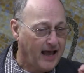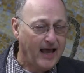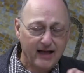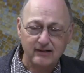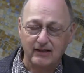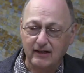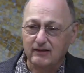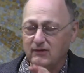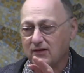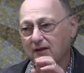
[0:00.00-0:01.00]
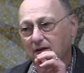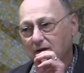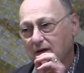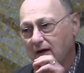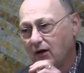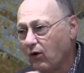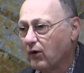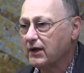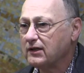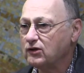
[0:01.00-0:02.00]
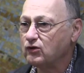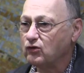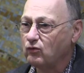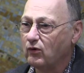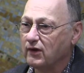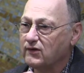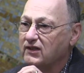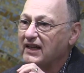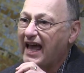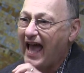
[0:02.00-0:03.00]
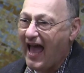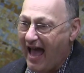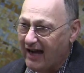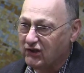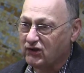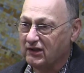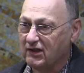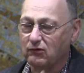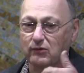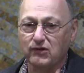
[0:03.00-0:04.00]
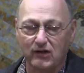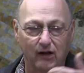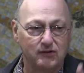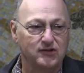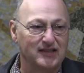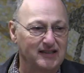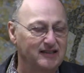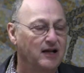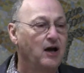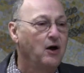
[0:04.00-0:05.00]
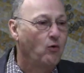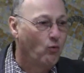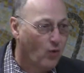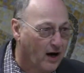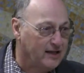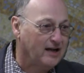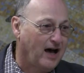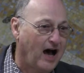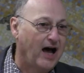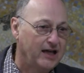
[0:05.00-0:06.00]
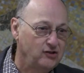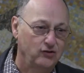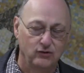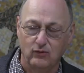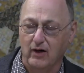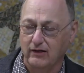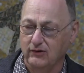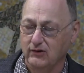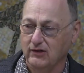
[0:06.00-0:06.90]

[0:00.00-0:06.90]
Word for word: and it's uh, oriented towards an action. It results in what I do under